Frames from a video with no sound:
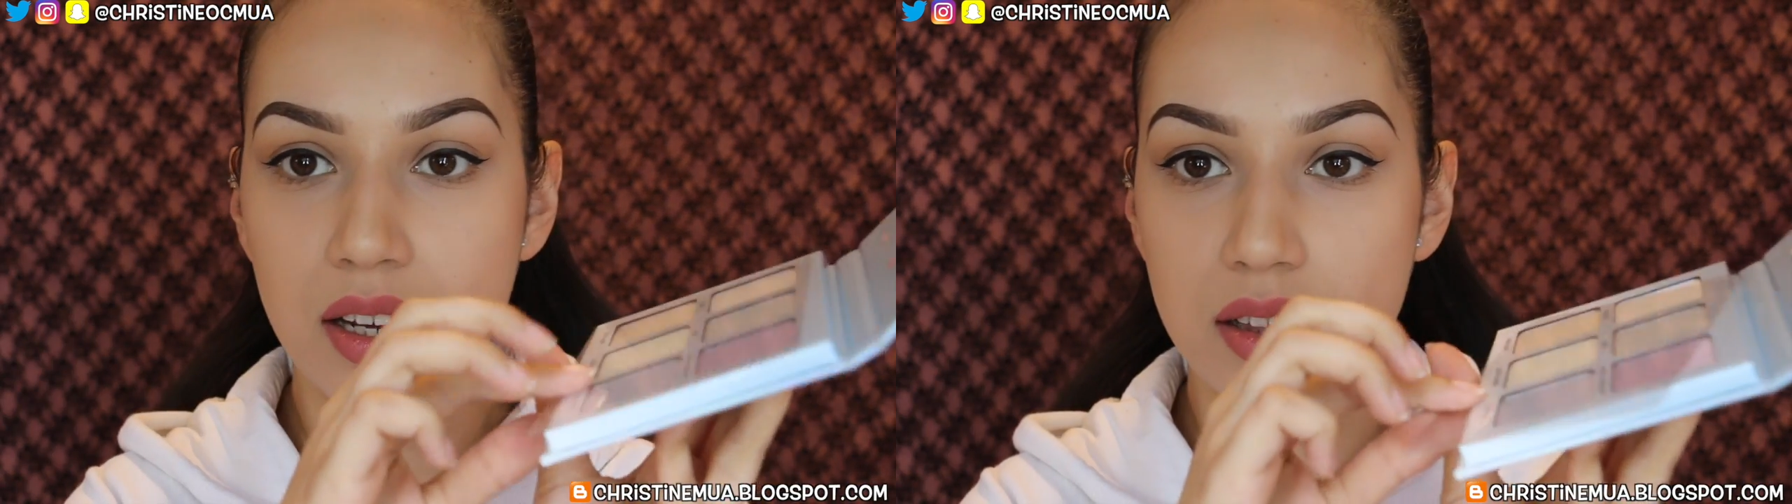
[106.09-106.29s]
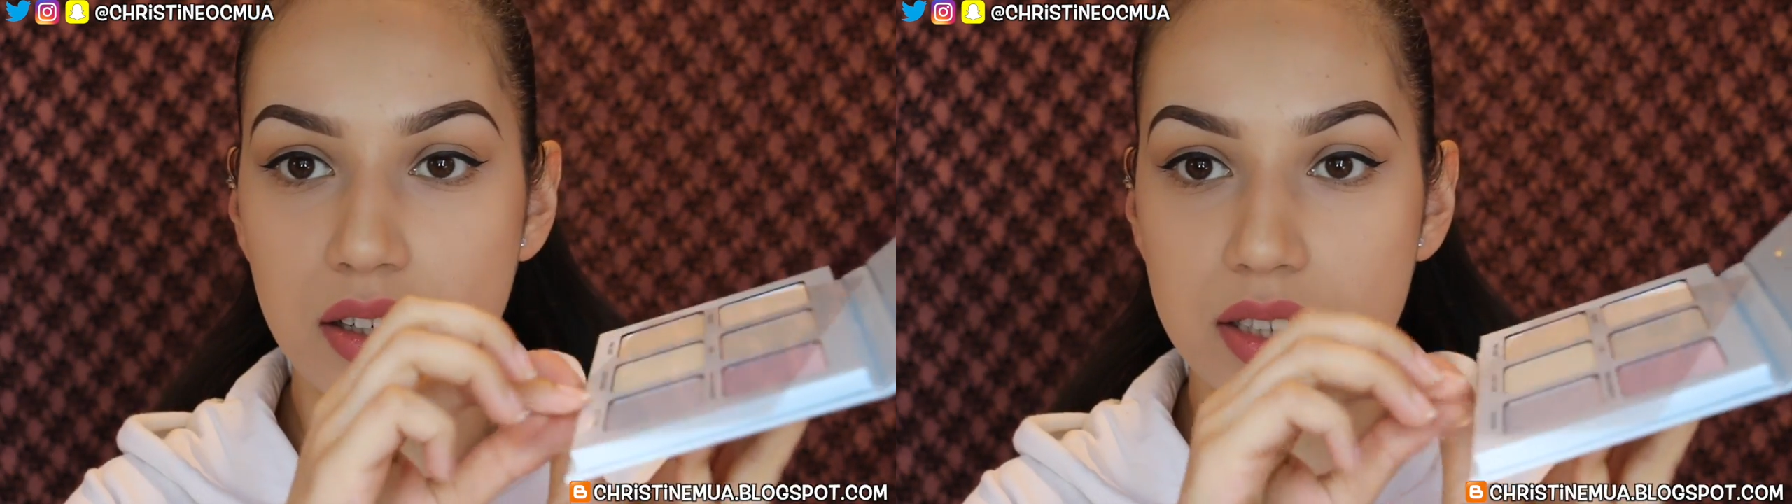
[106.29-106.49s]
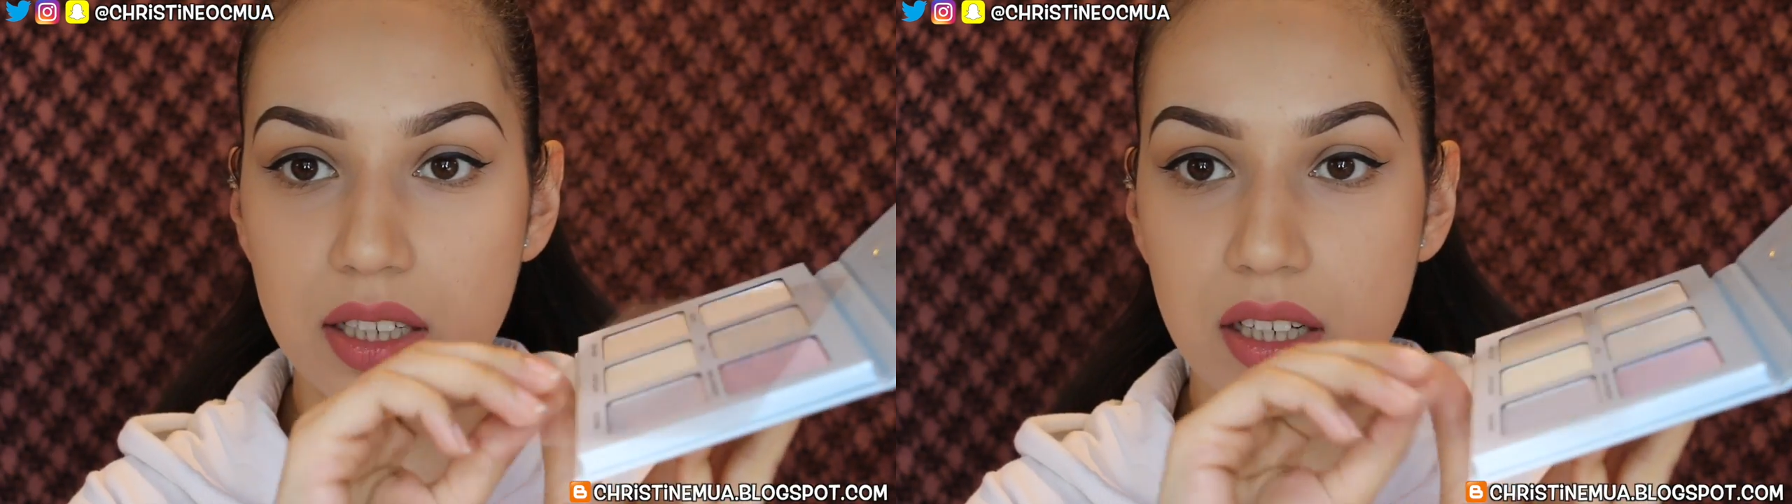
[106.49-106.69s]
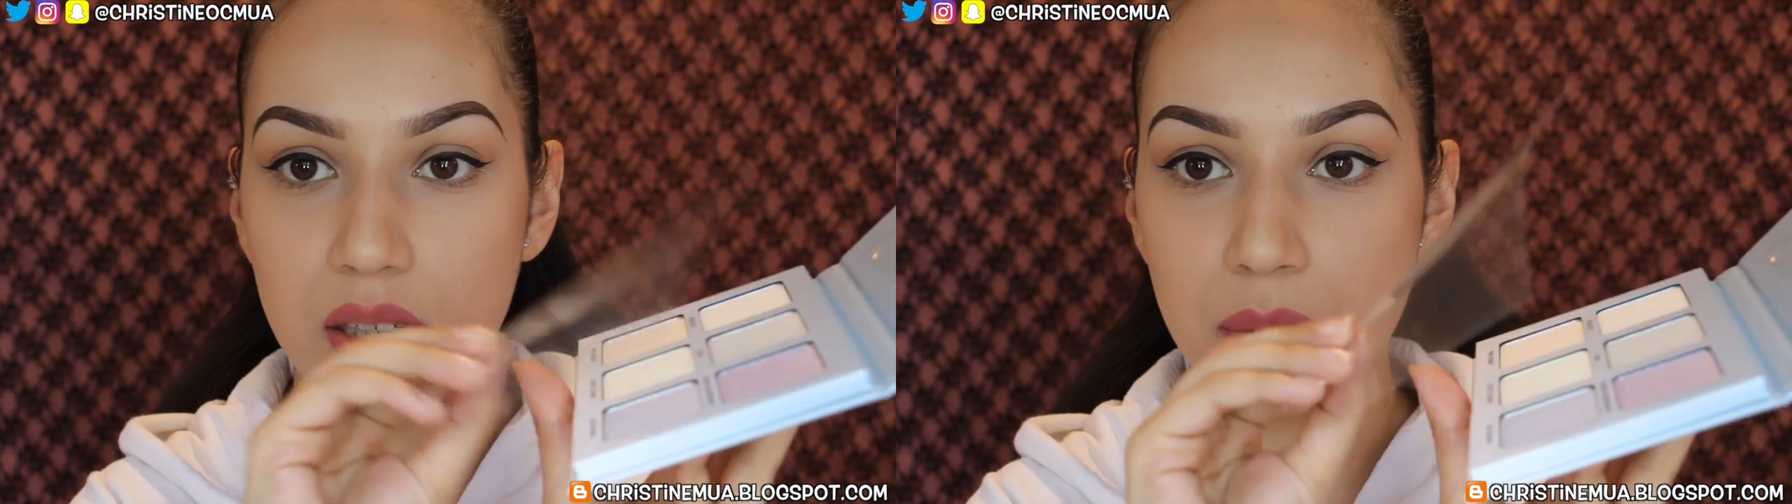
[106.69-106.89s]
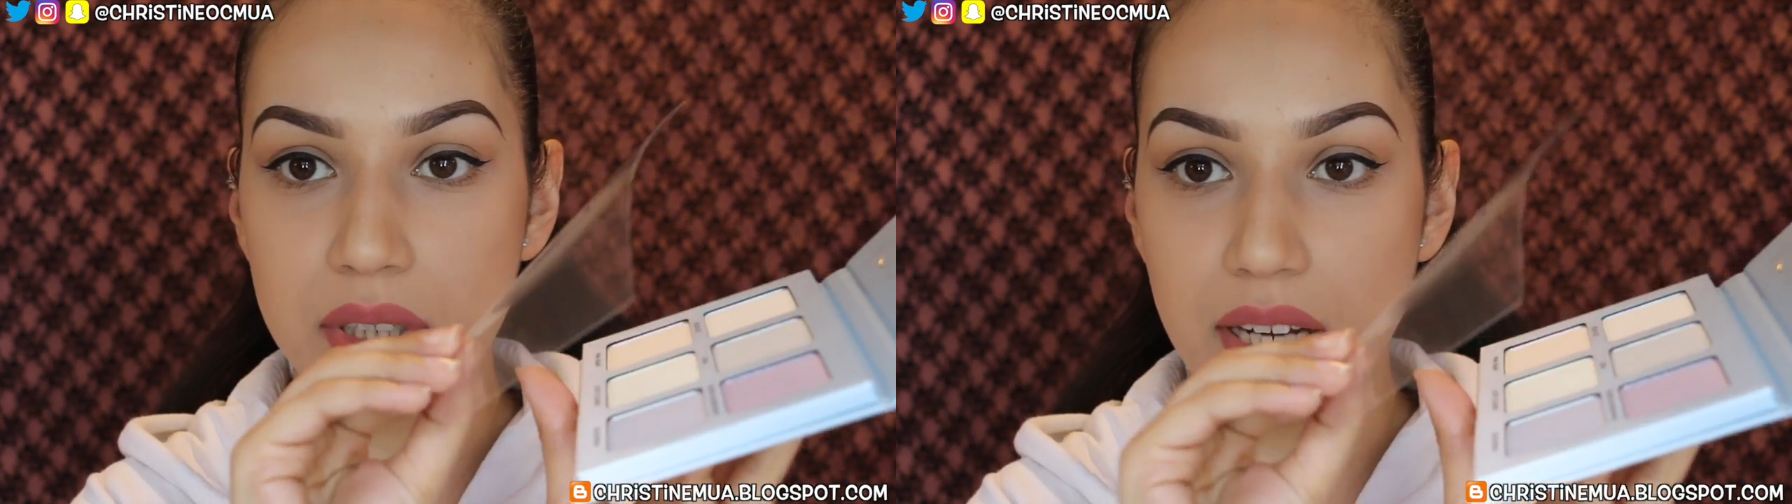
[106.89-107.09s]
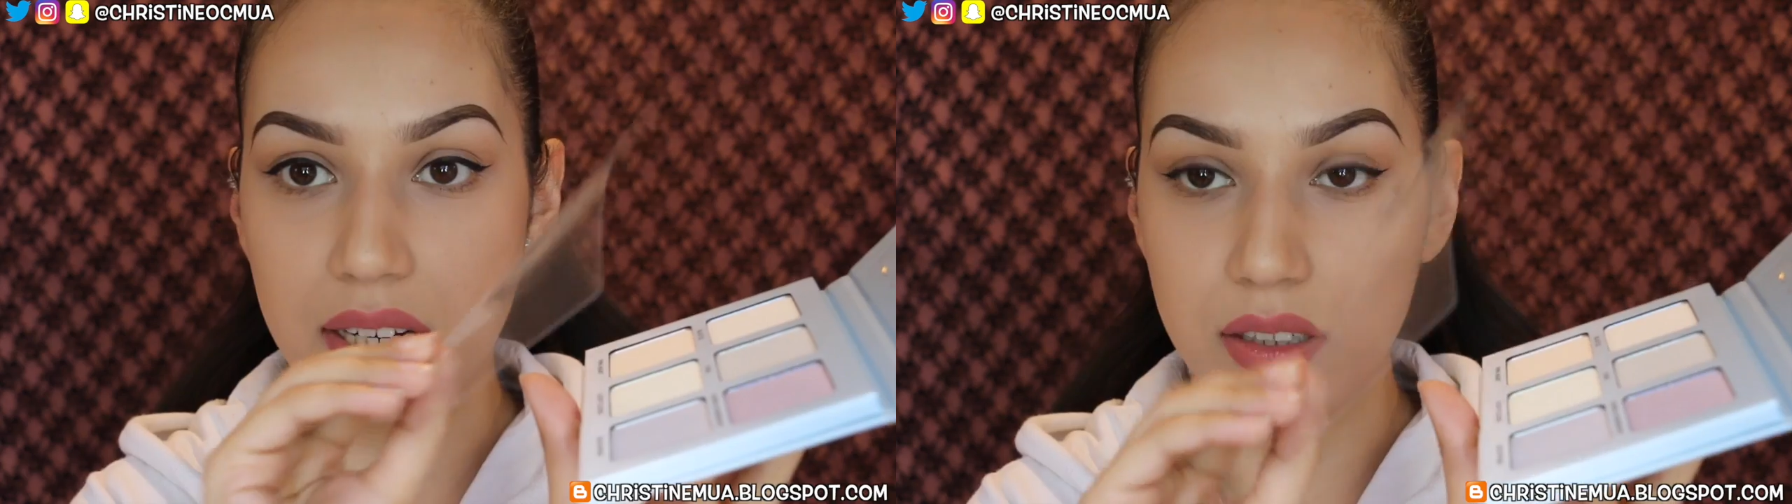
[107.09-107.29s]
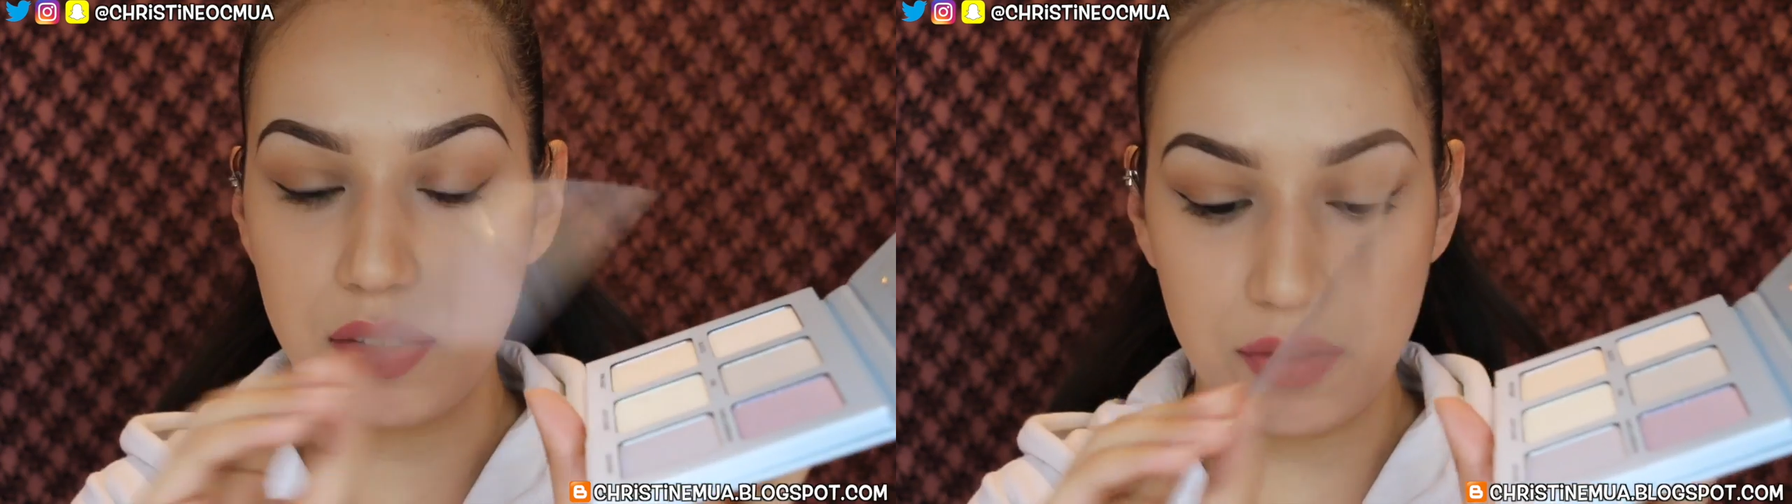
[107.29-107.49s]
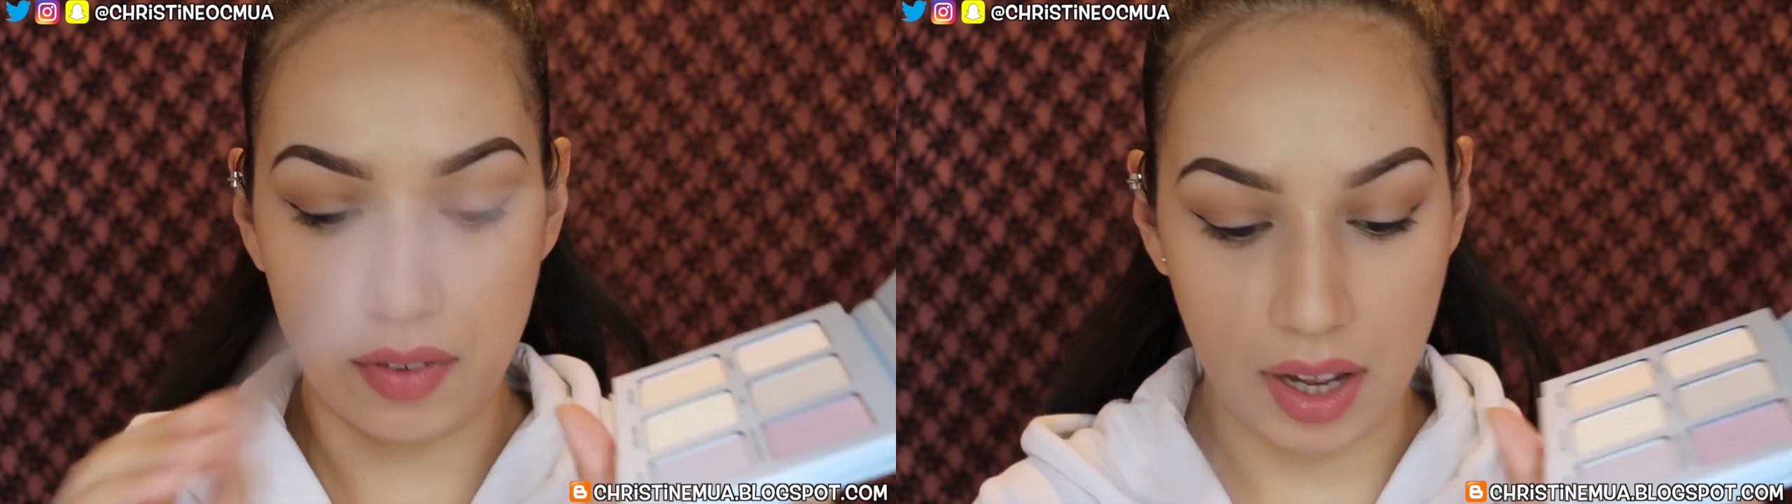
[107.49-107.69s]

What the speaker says: There's a little protective